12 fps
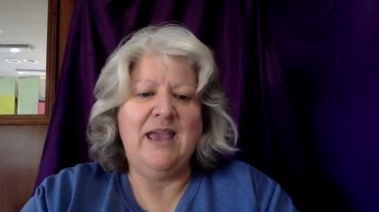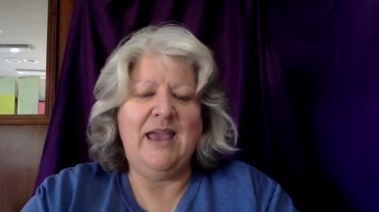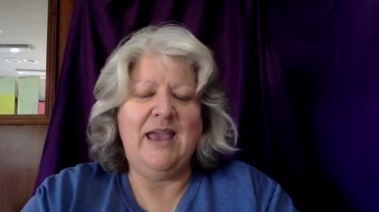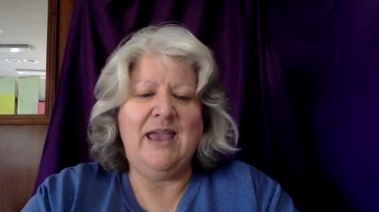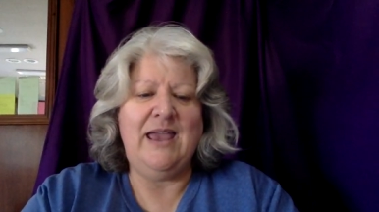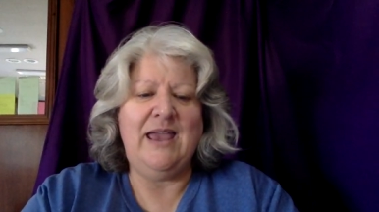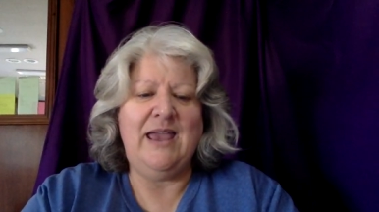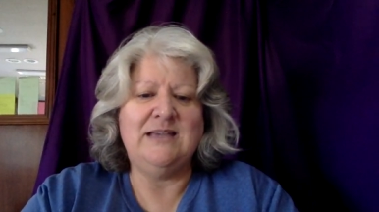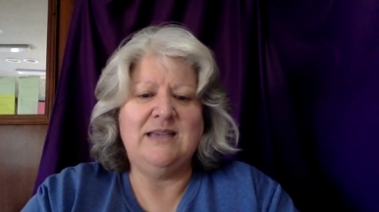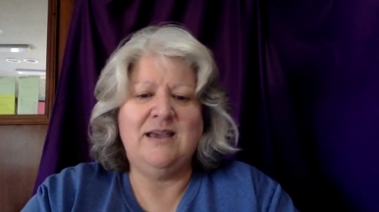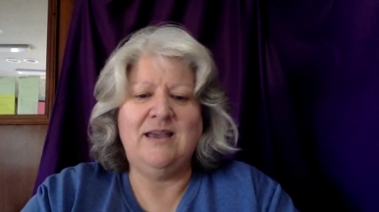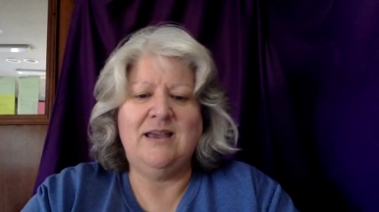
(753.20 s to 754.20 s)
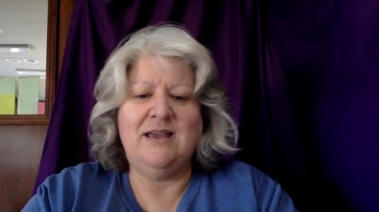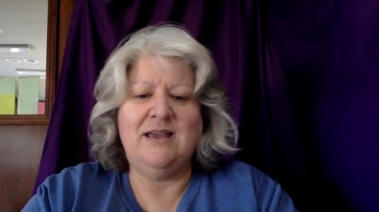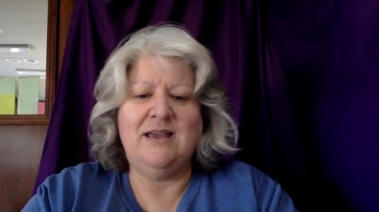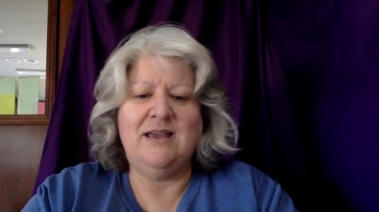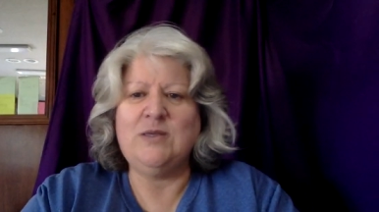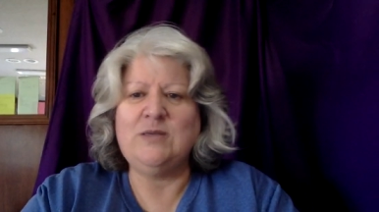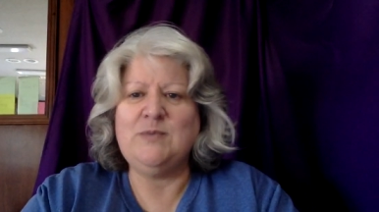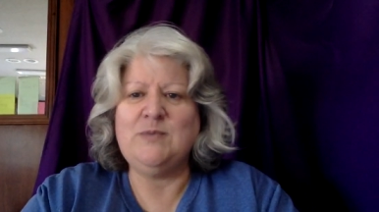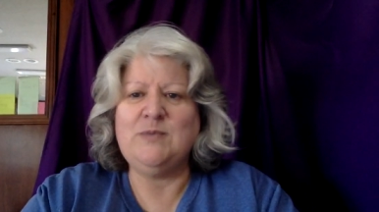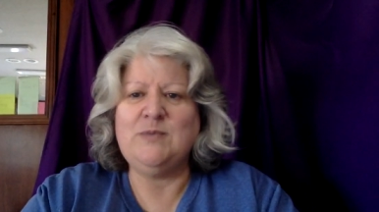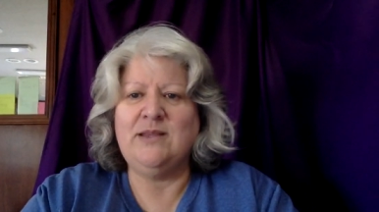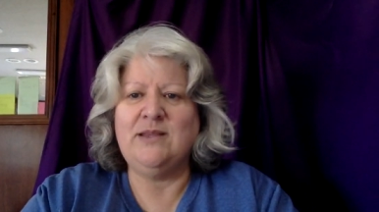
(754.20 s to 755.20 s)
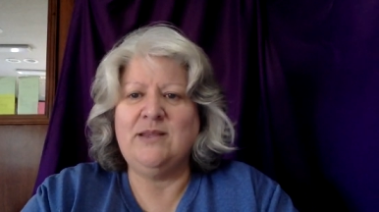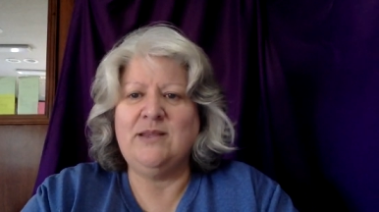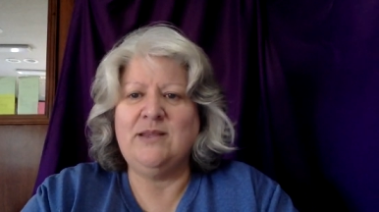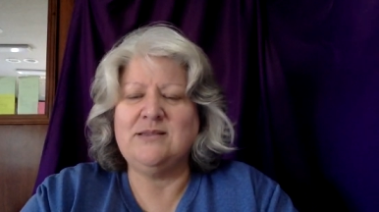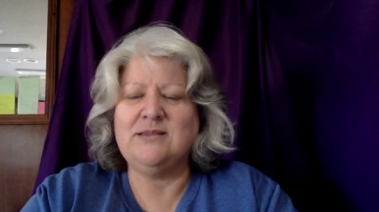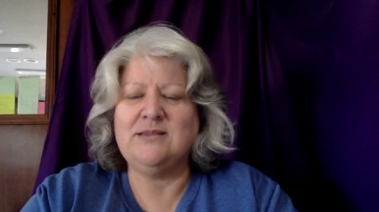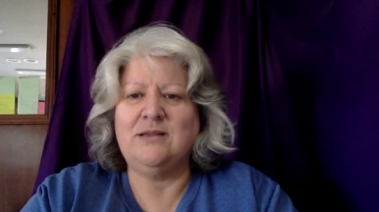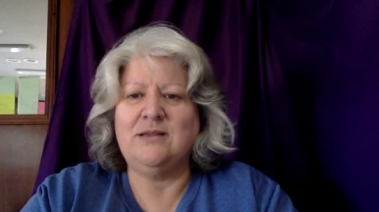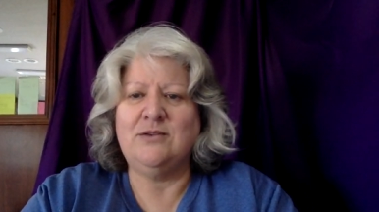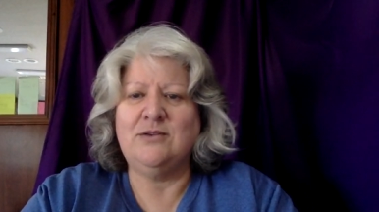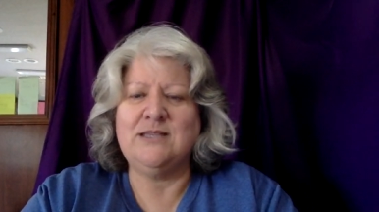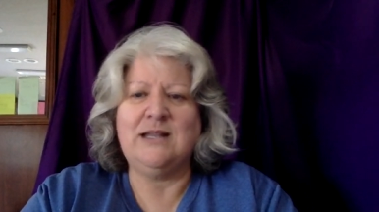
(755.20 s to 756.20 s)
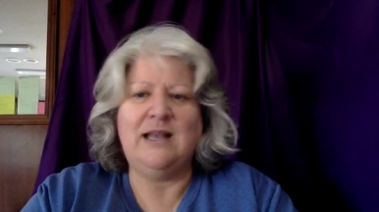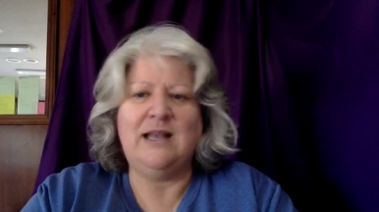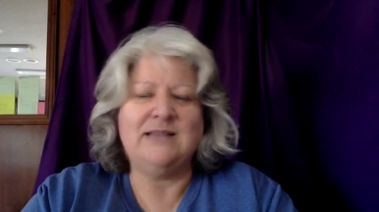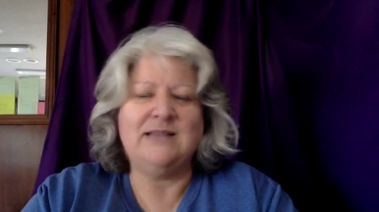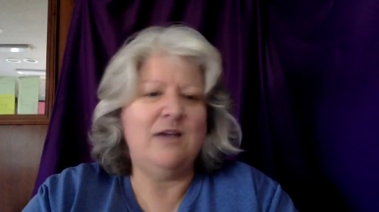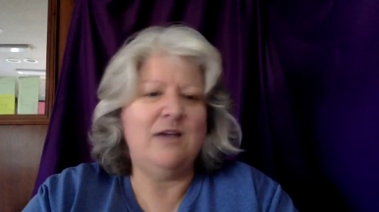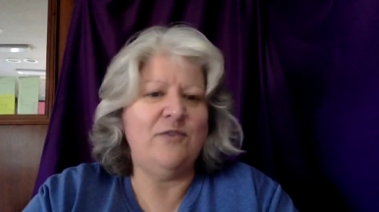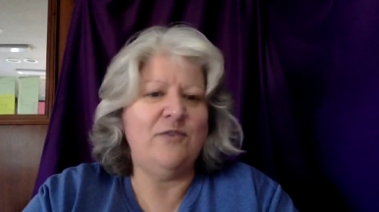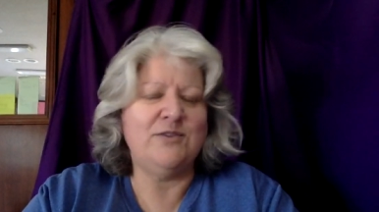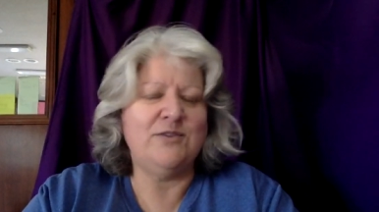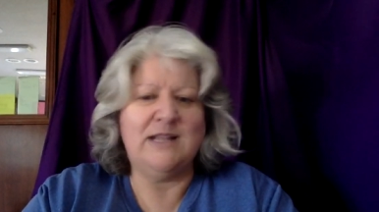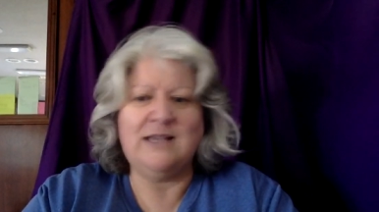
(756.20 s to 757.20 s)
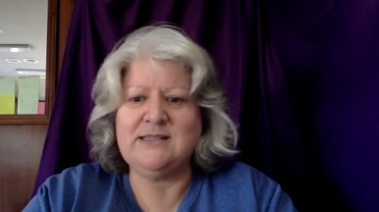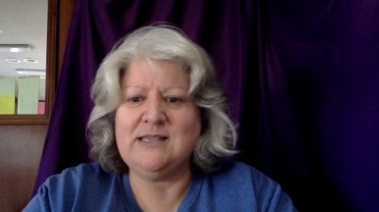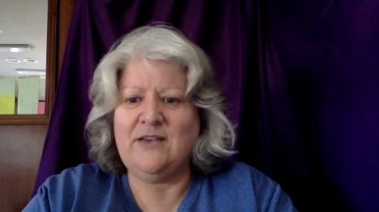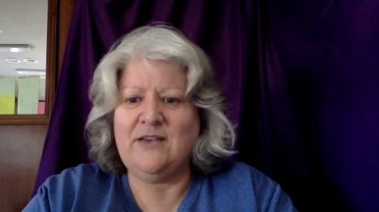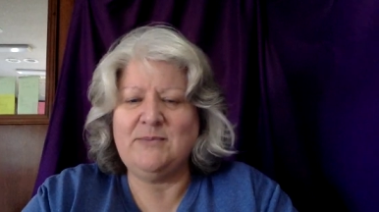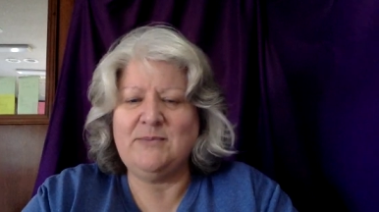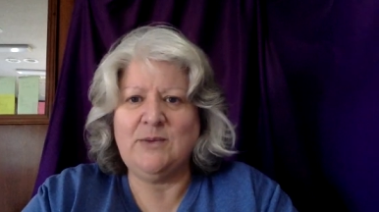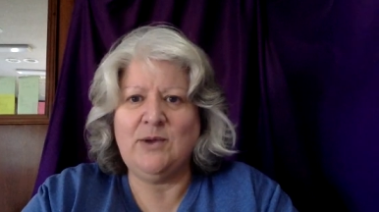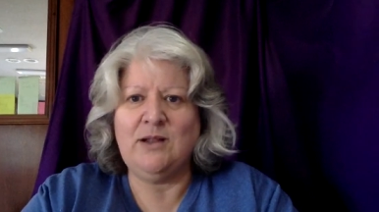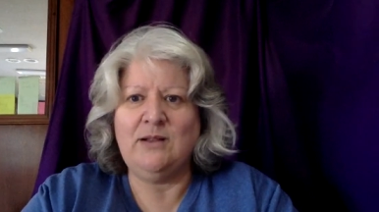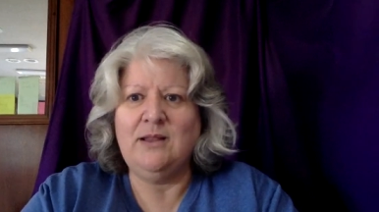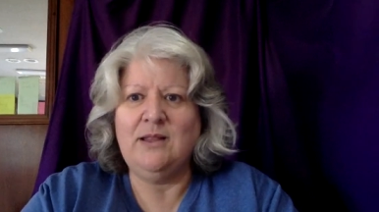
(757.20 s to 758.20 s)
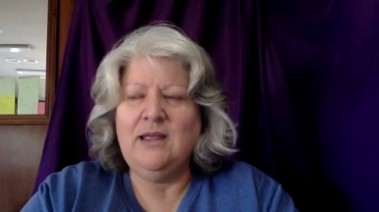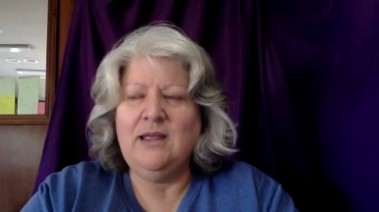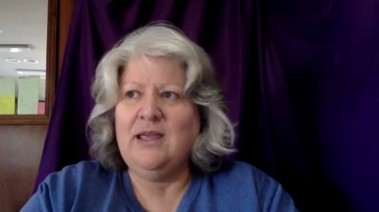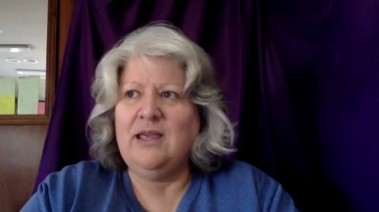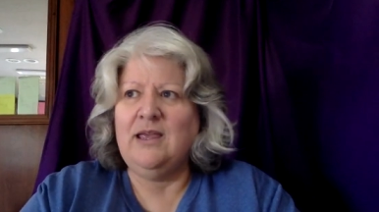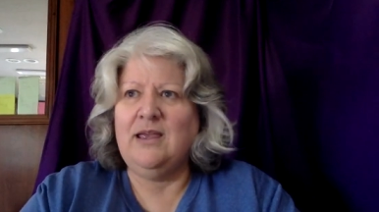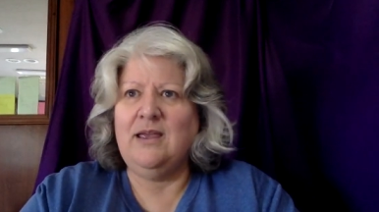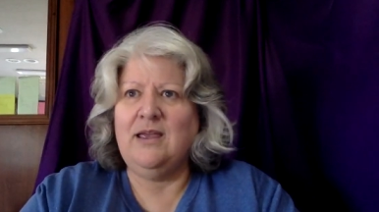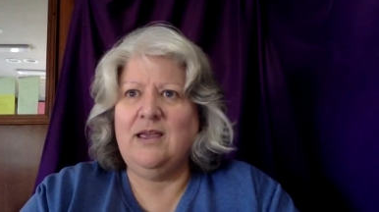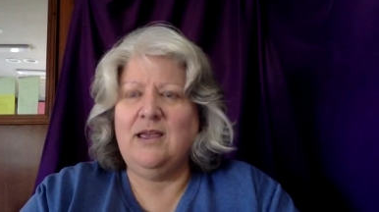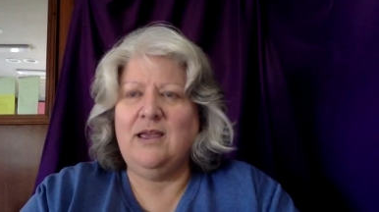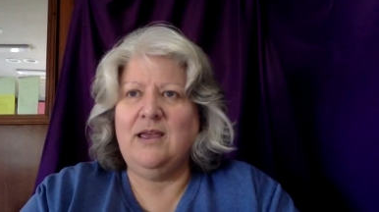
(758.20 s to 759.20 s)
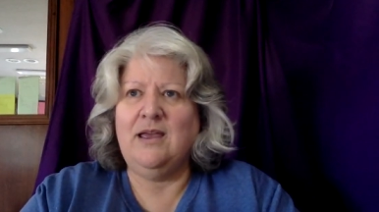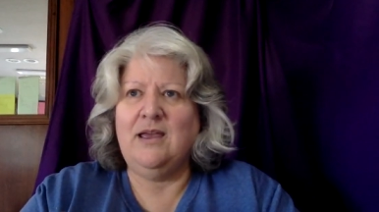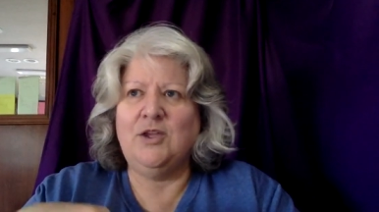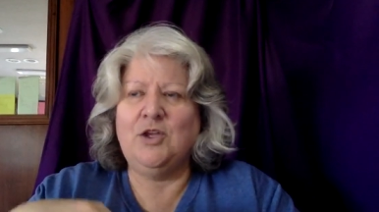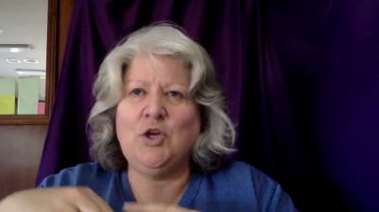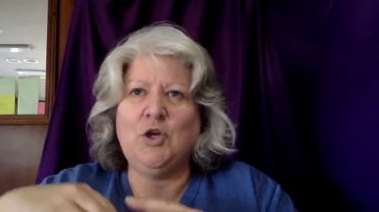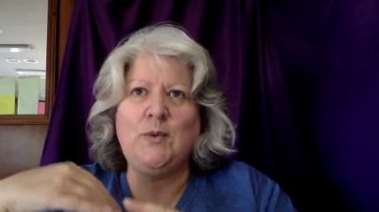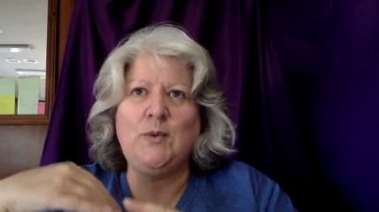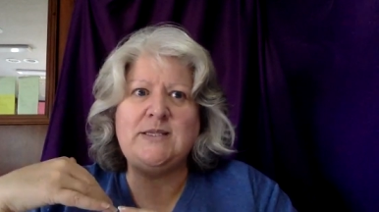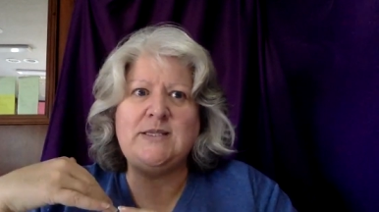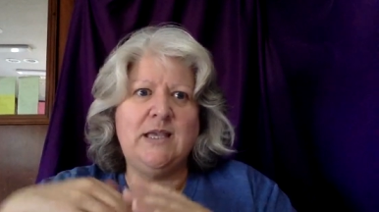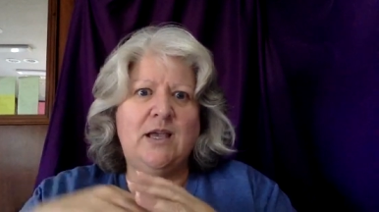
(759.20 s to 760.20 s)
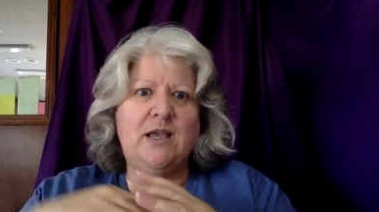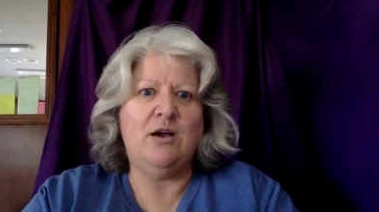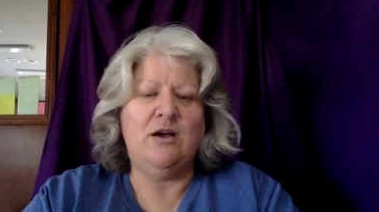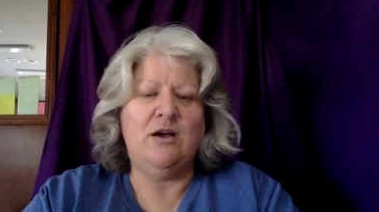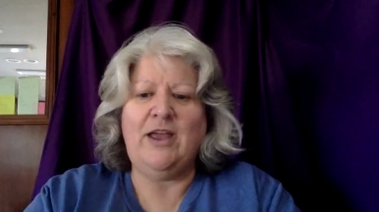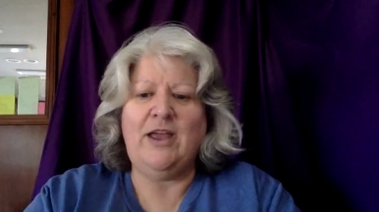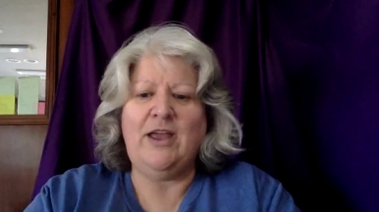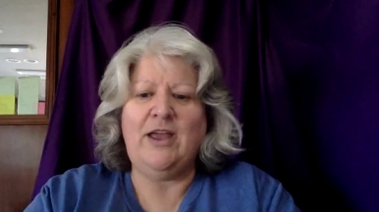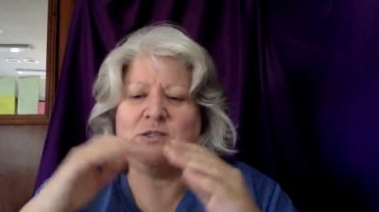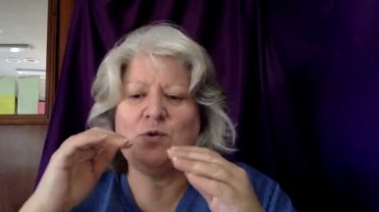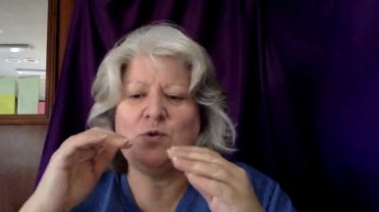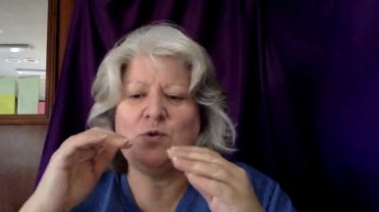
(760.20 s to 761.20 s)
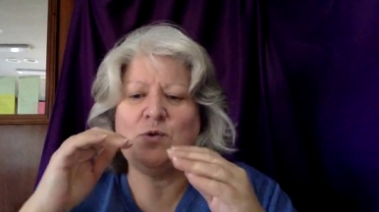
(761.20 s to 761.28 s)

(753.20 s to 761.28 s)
And always be the one that's, you know, is the glass half full, is the glass half empty? Well, you could always think of, and I saw this